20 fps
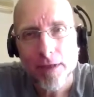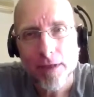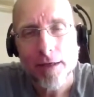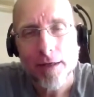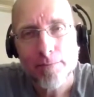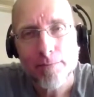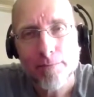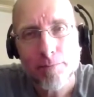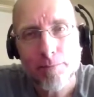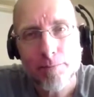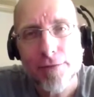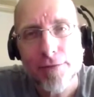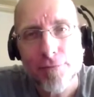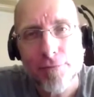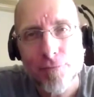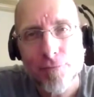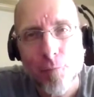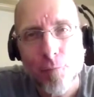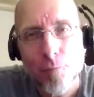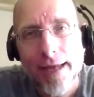positive
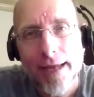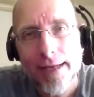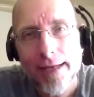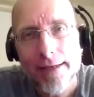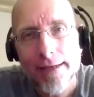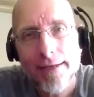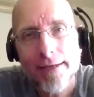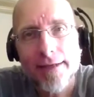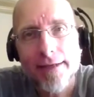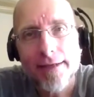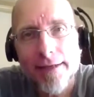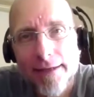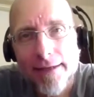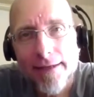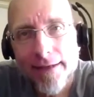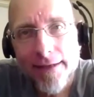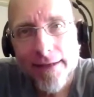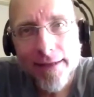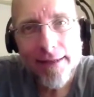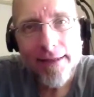way,
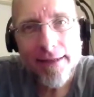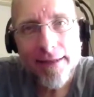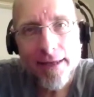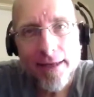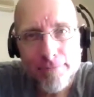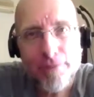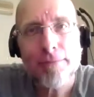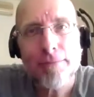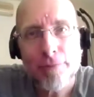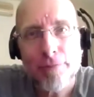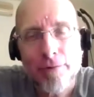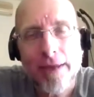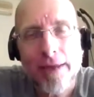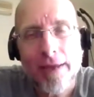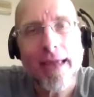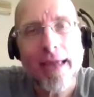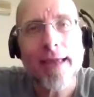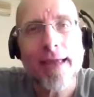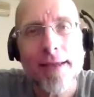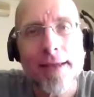that people
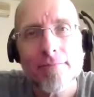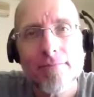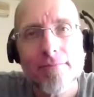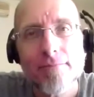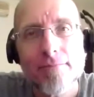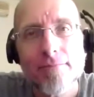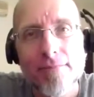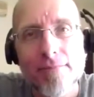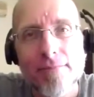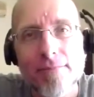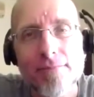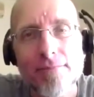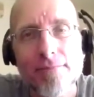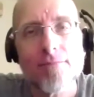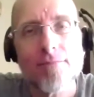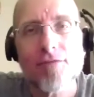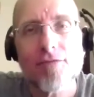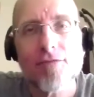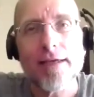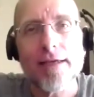can
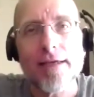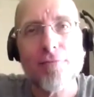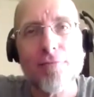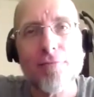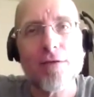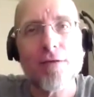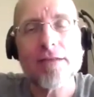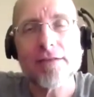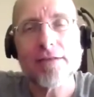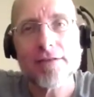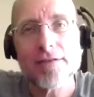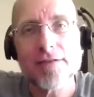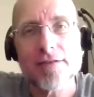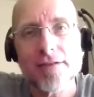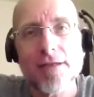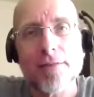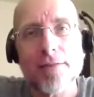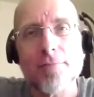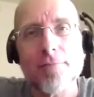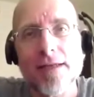see if it's
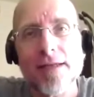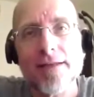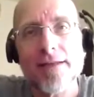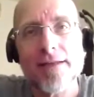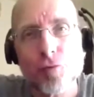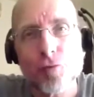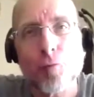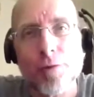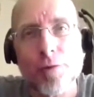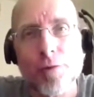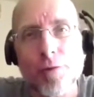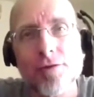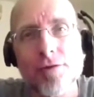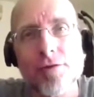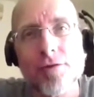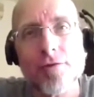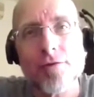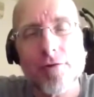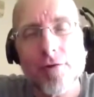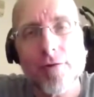something that's real or
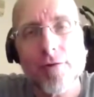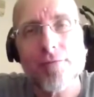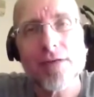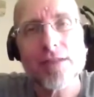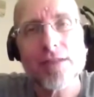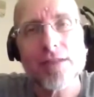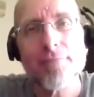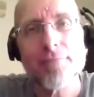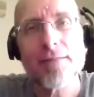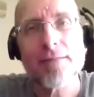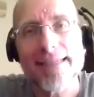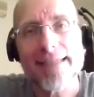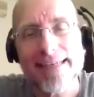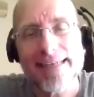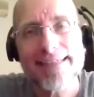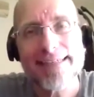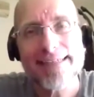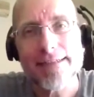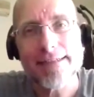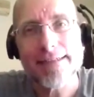if it's something that
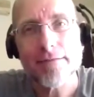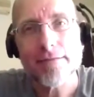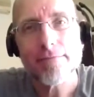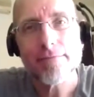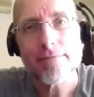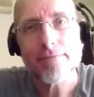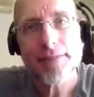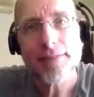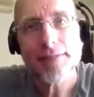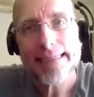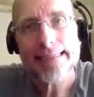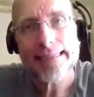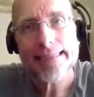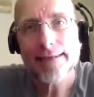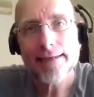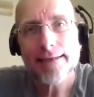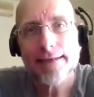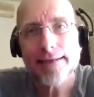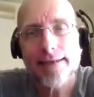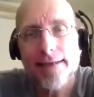isn't, because
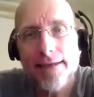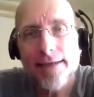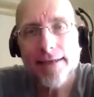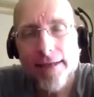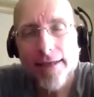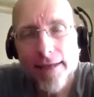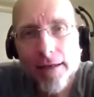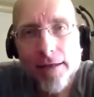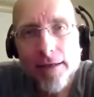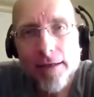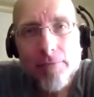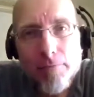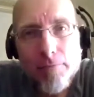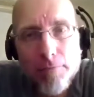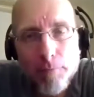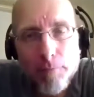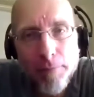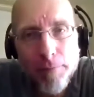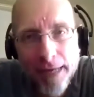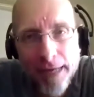
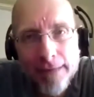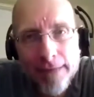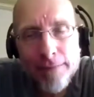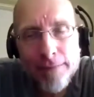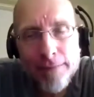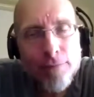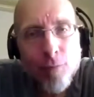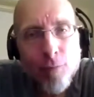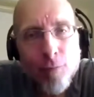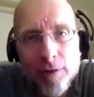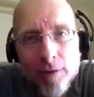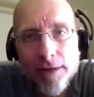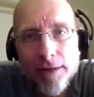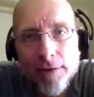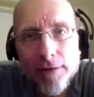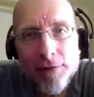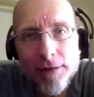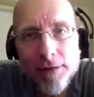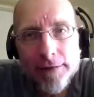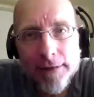many people will live an
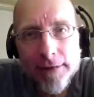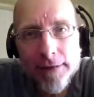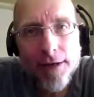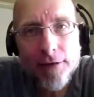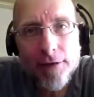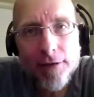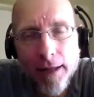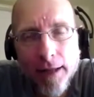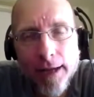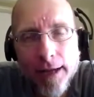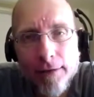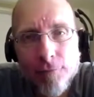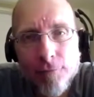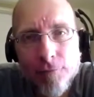entire life